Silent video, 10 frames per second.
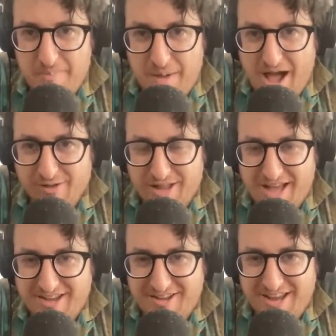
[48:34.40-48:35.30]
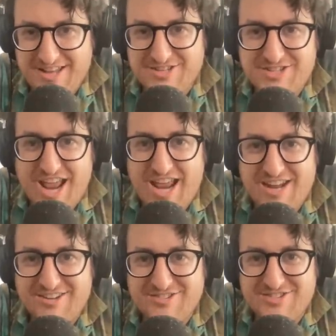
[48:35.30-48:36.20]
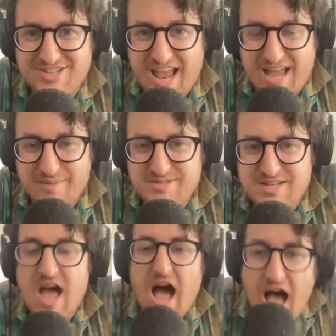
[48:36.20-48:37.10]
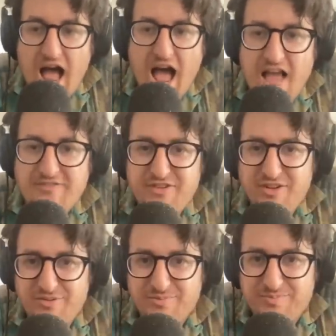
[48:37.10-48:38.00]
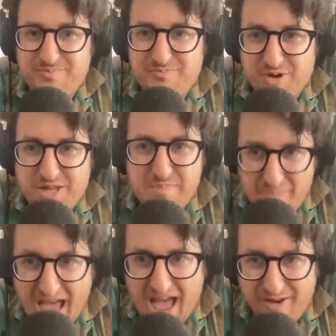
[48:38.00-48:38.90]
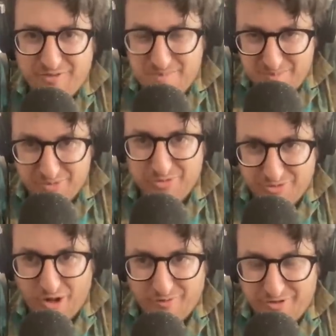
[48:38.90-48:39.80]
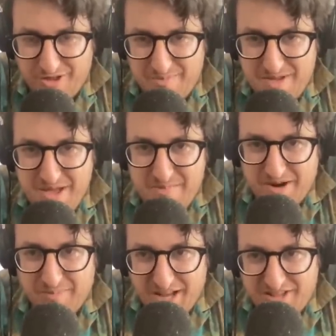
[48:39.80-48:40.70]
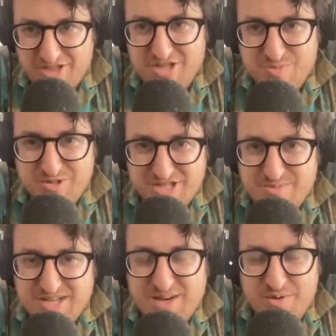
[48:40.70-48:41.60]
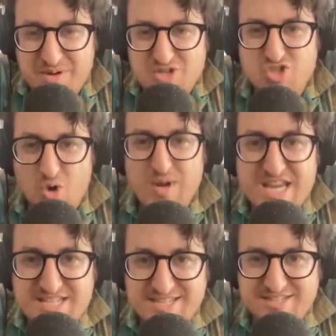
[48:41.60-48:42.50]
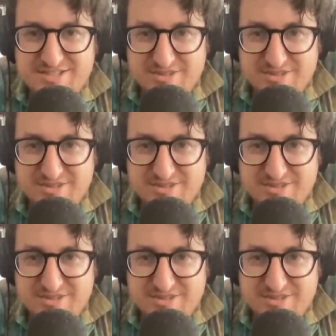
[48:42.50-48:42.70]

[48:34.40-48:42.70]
about like insane scams. I I feel really bad for people who fall for them. But I'm like, this seems like it would be so easy